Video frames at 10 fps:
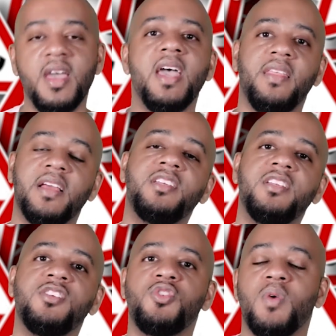And that
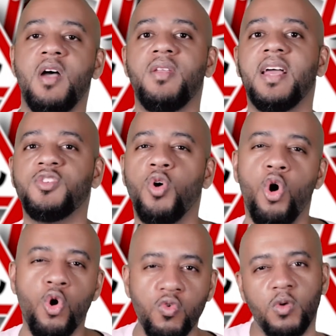teaches you how not to
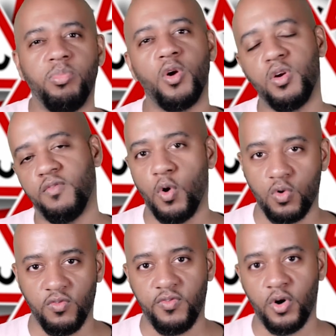overblow your
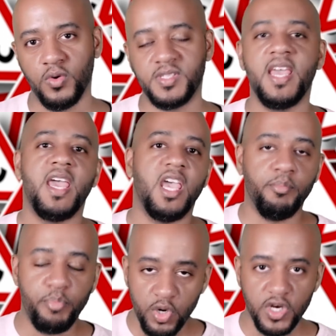vocal folds
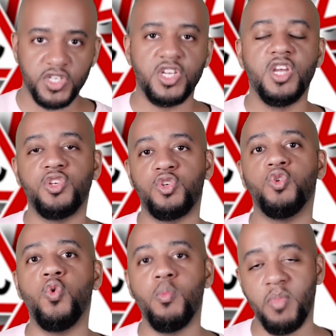and push
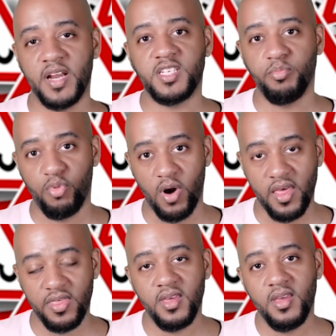too much
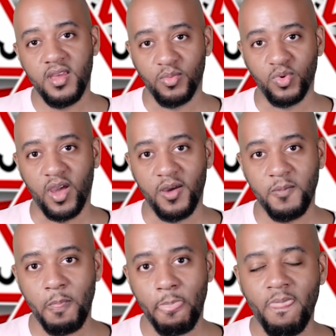breath. Okay.
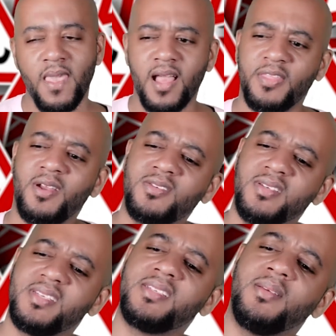I thought I was going to
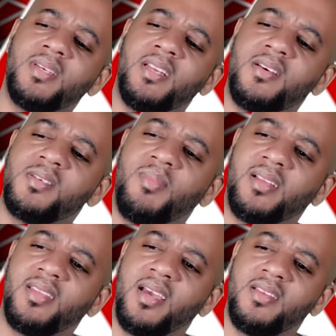say something else about that.